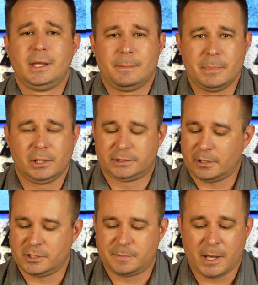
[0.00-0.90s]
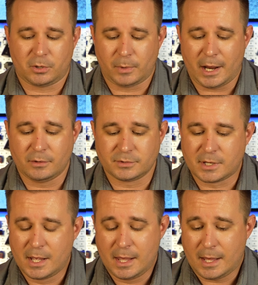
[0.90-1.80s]
military spec rounds.
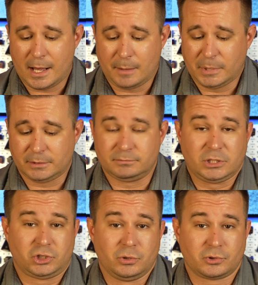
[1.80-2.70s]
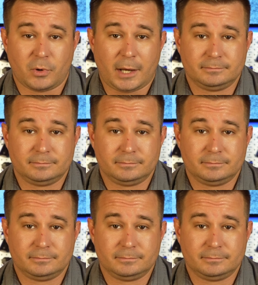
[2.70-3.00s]
It shoots great.